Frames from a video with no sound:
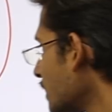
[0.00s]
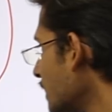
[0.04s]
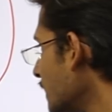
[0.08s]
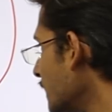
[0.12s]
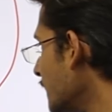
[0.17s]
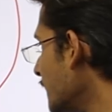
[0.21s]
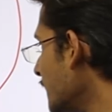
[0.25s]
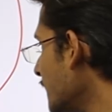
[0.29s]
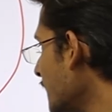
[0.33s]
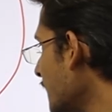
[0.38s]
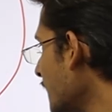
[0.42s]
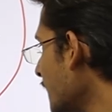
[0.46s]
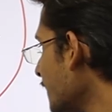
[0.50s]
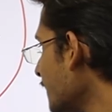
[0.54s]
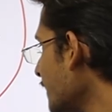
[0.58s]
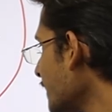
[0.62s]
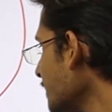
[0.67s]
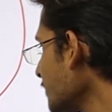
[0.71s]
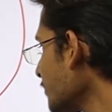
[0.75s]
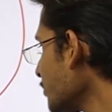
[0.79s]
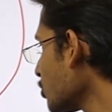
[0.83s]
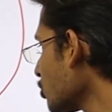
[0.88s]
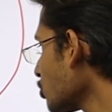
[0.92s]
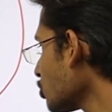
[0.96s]

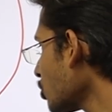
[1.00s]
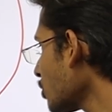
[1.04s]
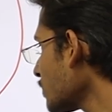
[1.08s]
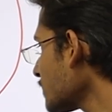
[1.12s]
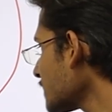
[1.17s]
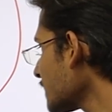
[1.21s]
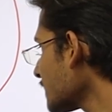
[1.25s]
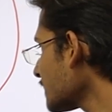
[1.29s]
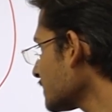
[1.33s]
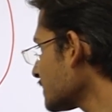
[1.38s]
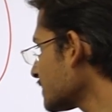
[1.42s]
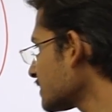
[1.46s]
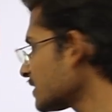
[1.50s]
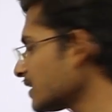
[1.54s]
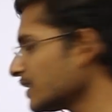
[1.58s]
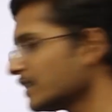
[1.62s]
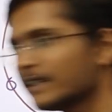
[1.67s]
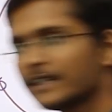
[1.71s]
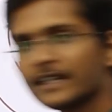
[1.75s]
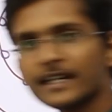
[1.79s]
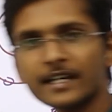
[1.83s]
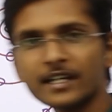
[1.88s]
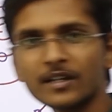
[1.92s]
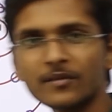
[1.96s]
11 protons are
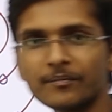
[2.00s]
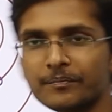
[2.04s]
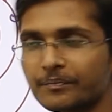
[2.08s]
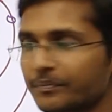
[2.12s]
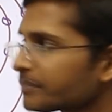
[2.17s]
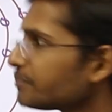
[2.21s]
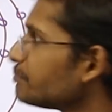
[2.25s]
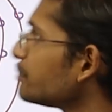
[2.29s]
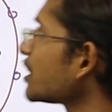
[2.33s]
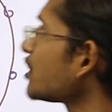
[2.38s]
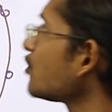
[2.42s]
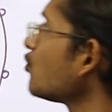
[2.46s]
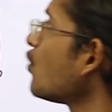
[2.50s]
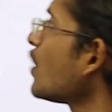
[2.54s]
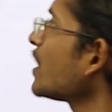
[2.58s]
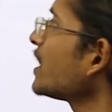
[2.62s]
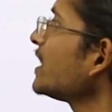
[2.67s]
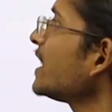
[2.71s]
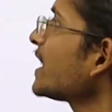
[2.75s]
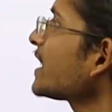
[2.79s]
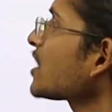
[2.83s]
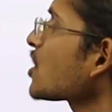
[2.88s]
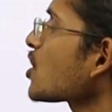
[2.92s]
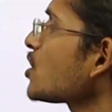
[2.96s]
still there, but 1
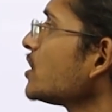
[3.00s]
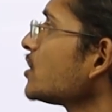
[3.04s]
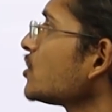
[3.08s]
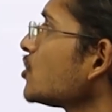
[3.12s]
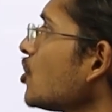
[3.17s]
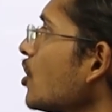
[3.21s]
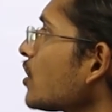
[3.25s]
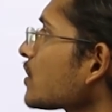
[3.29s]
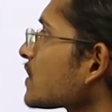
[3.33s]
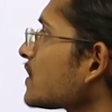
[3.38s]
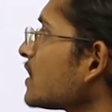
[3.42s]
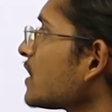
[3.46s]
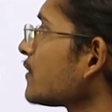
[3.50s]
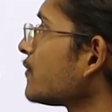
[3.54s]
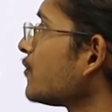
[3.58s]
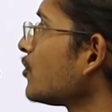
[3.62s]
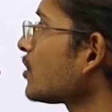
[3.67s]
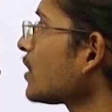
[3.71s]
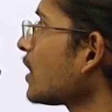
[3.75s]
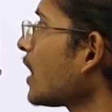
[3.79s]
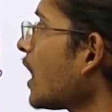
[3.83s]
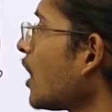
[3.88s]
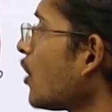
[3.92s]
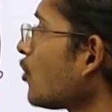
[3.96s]
electron is lost.
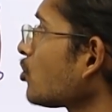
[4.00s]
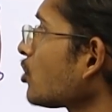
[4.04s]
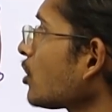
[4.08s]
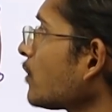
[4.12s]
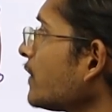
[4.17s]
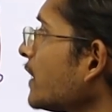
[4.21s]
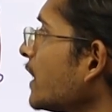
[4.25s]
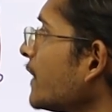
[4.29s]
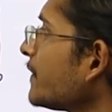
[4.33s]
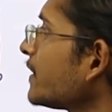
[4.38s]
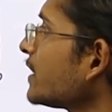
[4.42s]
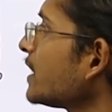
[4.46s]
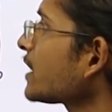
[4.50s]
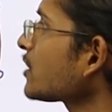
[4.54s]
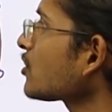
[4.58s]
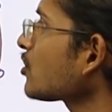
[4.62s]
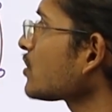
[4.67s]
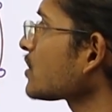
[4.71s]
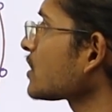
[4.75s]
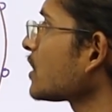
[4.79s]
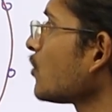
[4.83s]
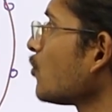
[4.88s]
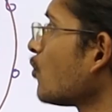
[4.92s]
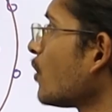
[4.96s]
Therefore, out of 11
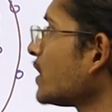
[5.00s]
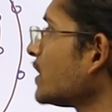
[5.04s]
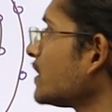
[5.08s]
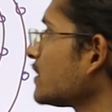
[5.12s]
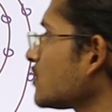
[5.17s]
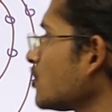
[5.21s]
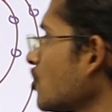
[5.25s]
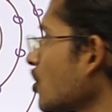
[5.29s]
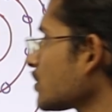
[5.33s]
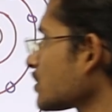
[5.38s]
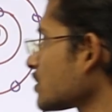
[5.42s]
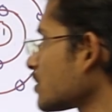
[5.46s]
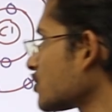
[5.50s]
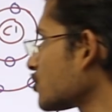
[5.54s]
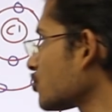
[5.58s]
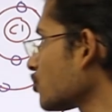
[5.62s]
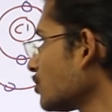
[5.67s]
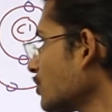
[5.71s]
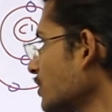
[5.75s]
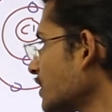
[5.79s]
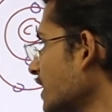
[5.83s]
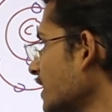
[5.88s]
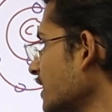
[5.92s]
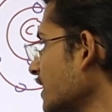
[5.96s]
electrons, now 1 is lost. So
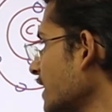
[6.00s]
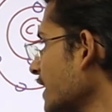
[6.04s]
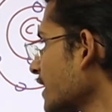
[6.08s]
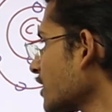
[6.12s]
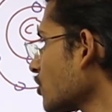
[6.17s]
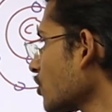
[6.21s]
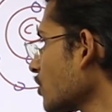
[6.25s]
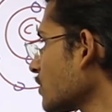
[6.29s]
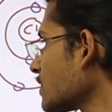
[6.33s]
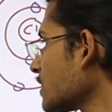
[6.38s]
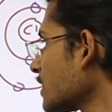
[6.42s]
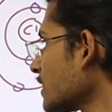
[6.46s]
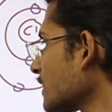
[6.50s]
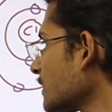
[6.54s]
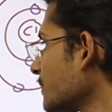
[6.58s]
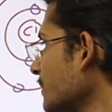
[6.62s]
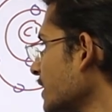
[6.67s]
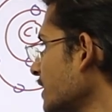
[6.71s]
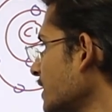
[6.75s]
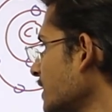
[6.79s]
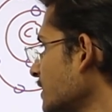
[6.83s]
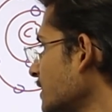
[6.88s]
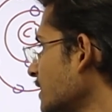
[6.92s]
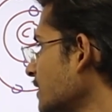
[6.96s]
10 electrons are
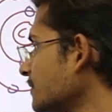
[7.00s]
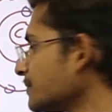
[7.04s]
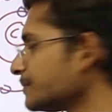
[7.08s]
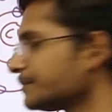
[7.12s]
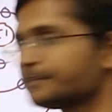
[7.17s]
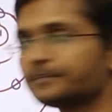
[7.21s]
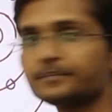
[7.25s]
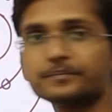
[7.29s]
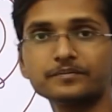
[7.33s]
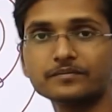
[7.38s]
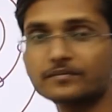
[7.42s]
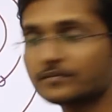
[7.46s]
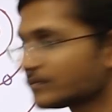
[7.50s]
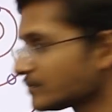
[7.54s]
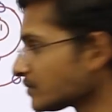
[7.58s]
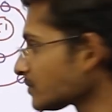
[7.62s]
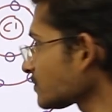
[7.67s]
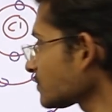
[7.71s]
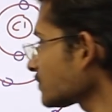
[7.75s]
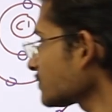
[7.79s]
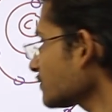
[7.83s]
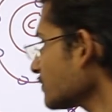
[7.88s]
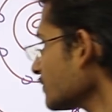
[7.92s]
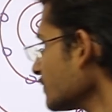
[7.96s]
remaining then,
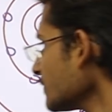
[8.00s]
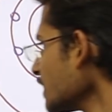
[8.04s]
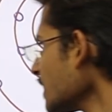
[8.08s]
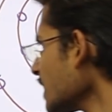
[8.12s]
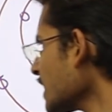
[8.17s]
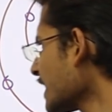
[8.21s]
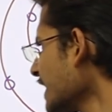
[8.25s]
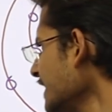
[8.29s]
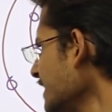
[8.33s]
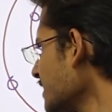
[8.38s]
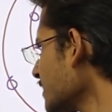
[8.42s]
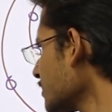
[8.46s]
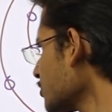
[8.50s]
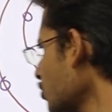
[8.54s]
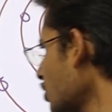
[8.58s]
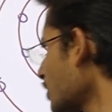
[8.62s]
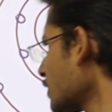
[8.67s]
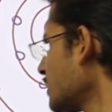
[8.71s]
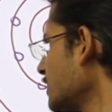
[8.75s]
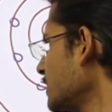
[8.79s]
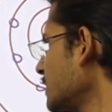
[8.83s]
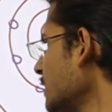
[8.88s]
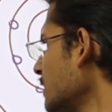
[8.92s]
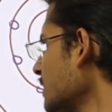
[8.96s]
right?
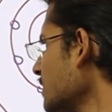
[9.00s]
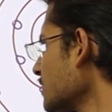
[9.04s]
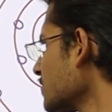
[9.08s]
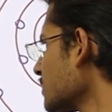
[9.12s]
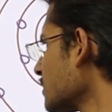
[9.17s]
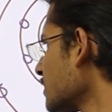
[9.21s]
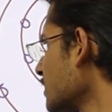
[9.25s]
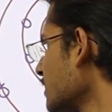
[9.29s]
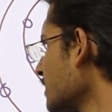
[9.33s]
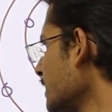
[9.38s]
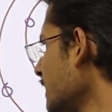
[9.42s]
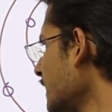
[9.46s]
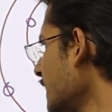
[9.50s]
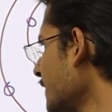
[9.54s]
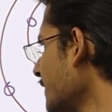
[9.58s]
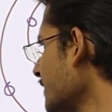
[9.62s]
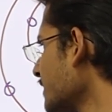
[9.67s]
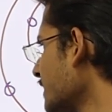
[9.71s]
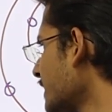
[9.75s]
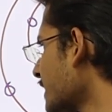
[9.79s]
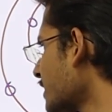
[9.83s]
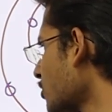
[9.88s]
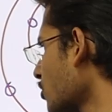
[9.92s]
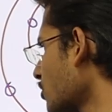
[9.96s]
Sorry, here 11
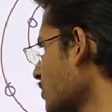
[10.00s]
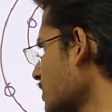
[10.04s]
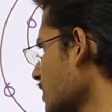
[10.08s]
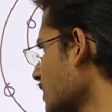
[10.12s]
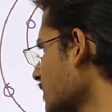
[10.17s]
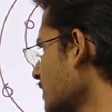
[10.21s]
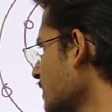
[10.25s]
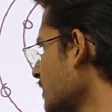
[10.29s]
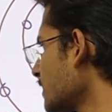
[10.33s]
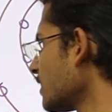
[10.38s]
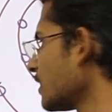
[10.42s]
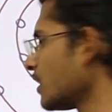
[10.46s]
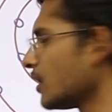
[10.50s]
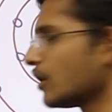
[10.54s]
electrons are there.